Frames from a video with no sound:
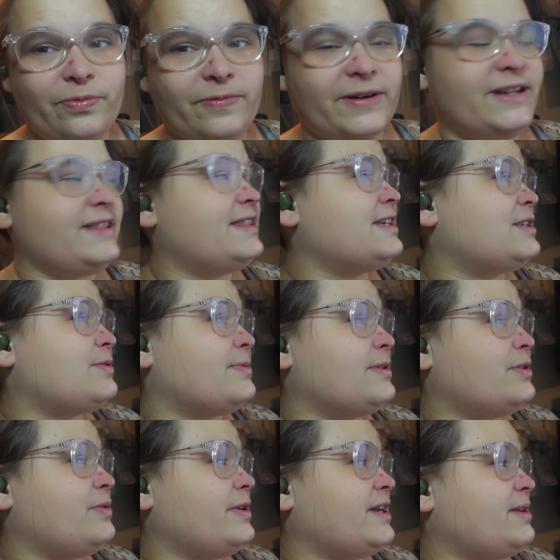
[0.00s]
read this real
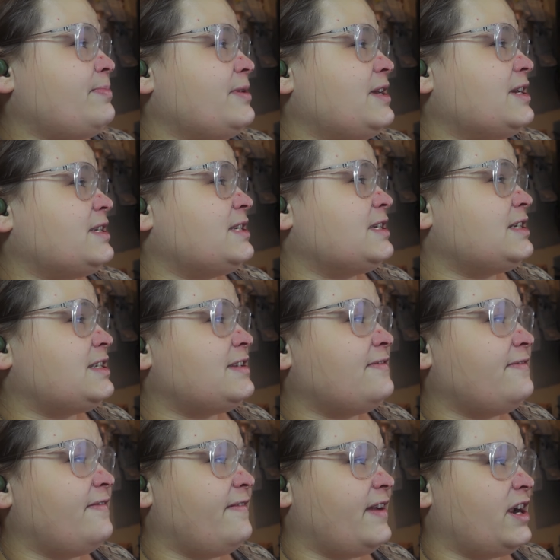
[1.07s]
quick because it's
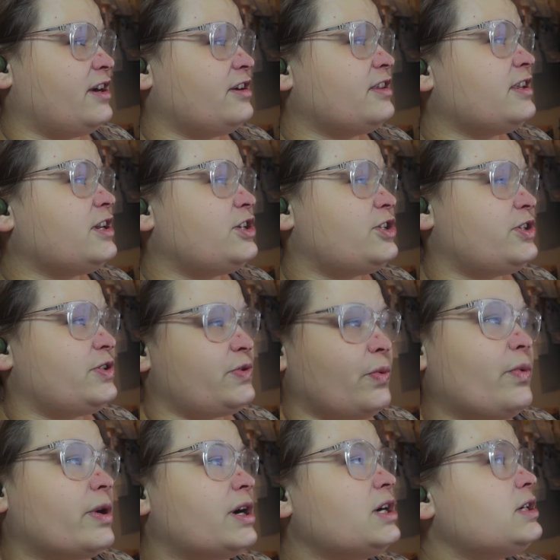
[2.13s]
fairly
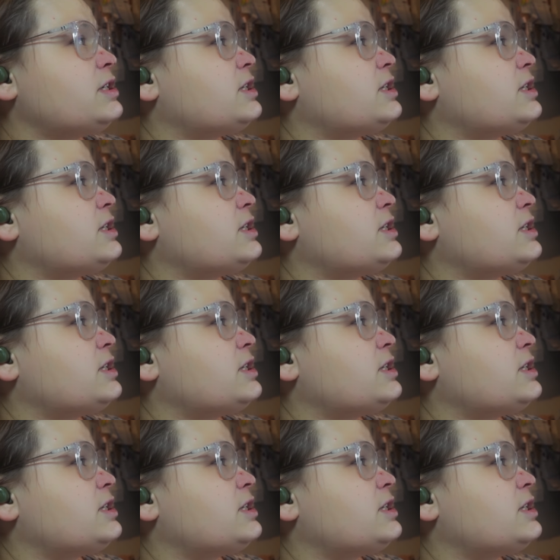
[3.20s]
short.